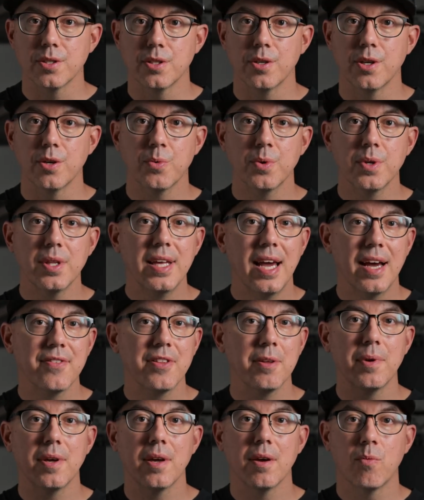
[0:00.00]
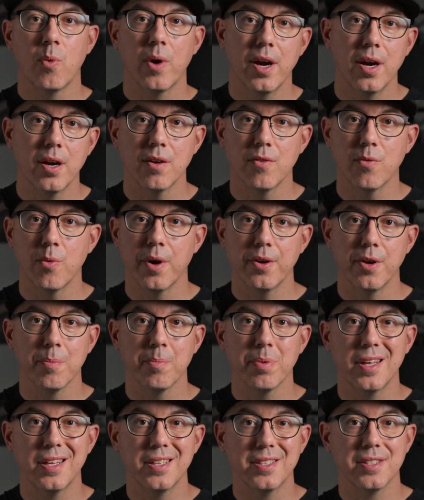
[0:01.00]
So you really have to be aware of where you're
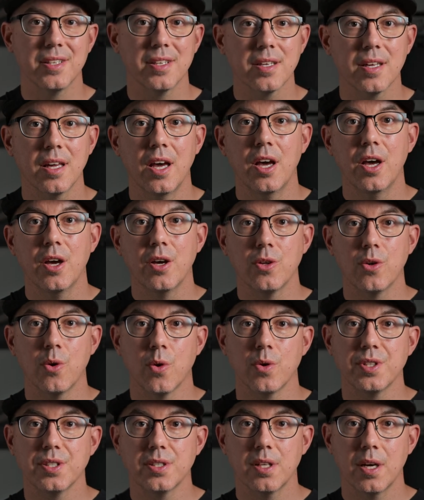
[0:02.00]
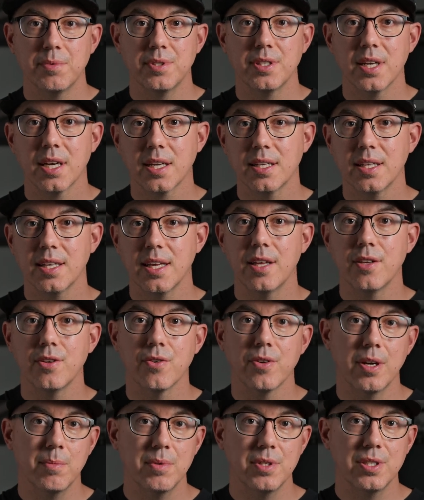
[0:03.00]
placing your subject in
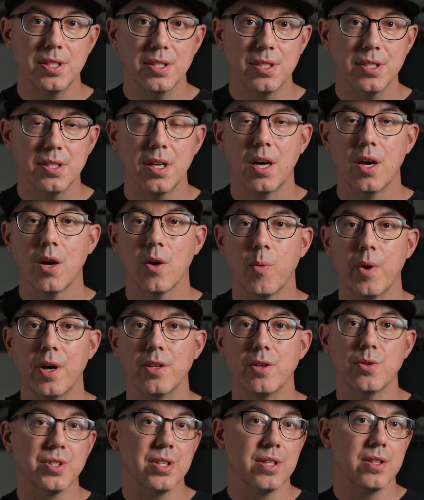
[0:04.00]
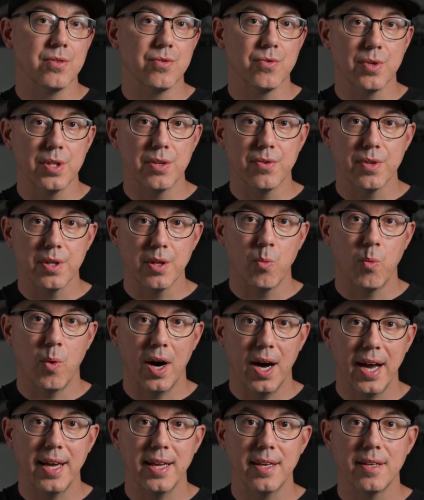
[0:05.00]
your images when using the really
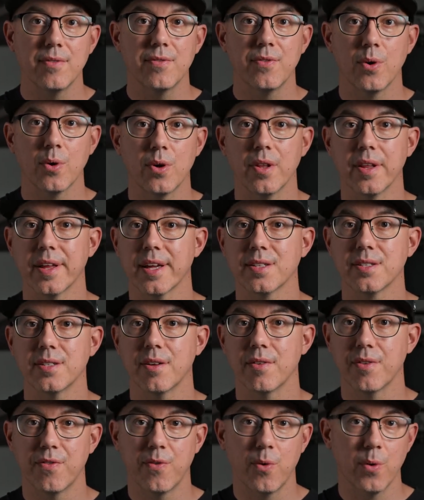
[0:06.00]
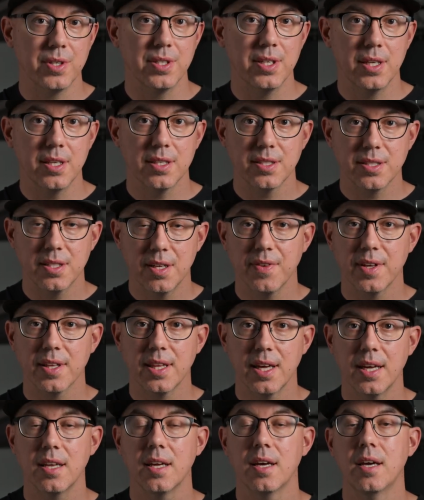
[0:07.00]
wide focal lengths of the 14 and stuff like
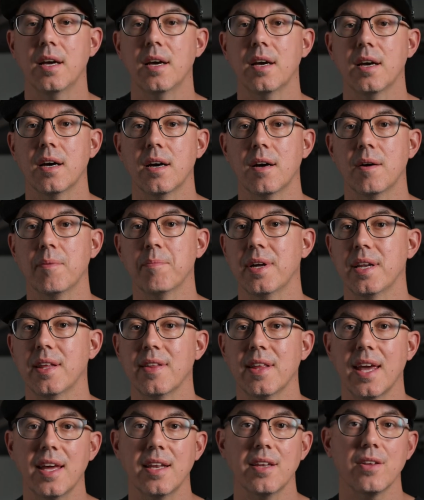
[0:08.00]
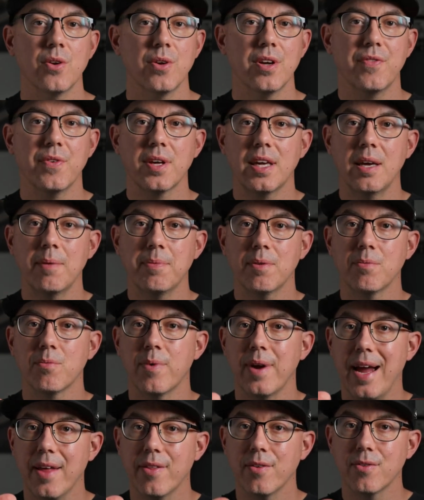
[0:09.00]
that. But in the end, if you keep them
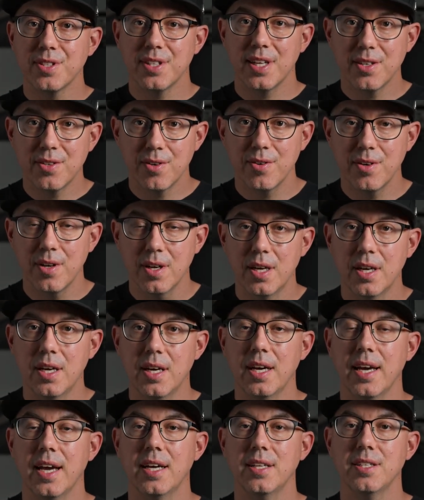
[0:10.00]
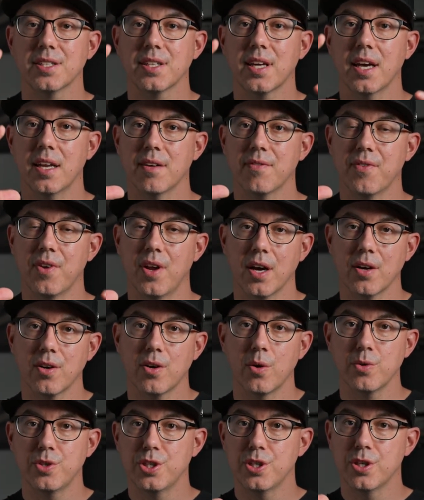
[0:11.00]
rather centered and just kind of not
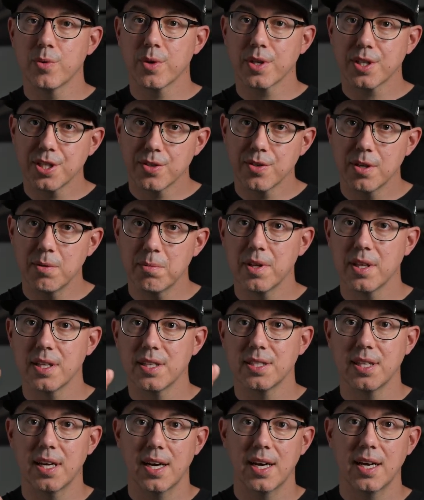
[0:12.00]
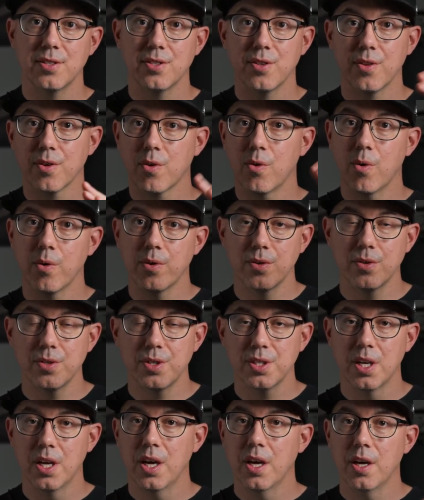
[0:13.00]
go too extreme to the sides or the
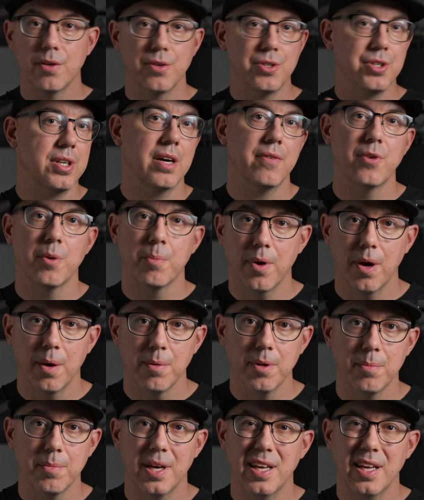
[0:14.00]
corners, you should have no problem.